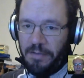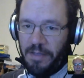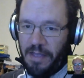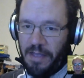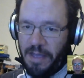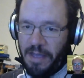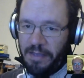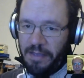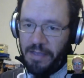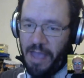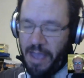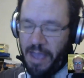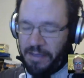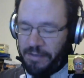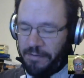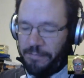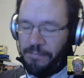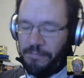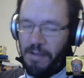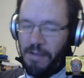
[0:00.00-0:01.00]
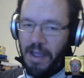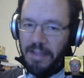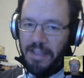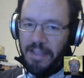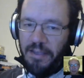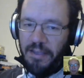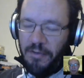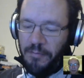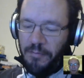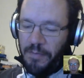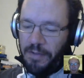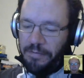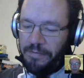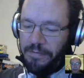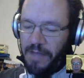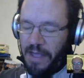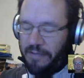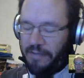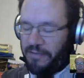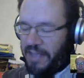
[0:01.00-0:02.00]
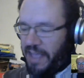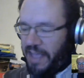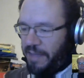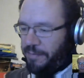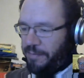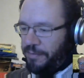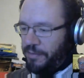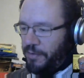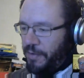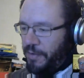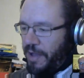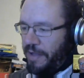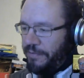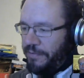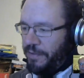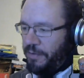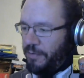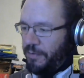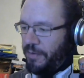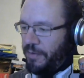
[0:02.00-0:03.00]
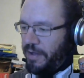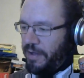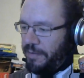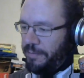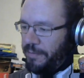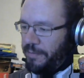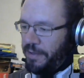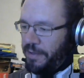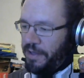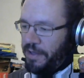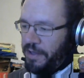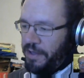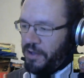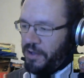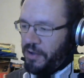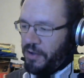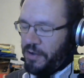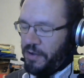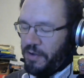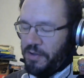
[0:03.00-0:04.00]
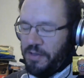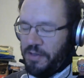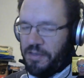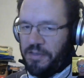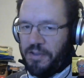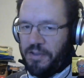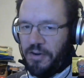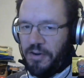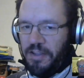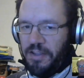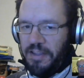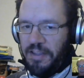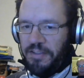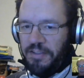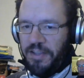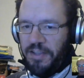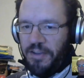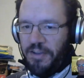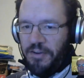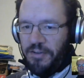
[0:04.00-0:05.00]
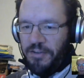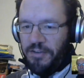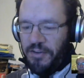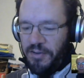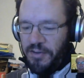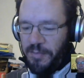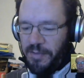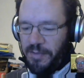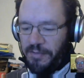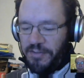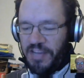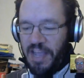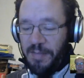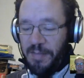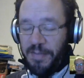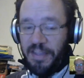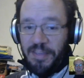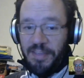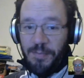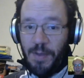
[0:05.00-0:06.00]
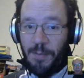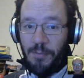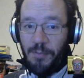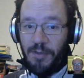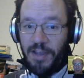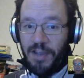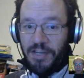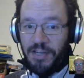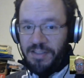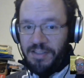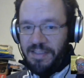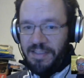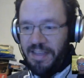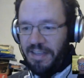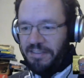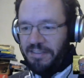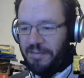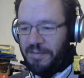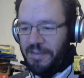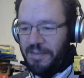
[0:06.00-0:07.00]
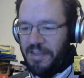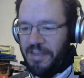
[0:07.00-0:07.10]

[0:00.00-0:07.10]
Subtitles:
as of Friday. You've won 5 games. So have you started into your Tournament of Champions preparations yet?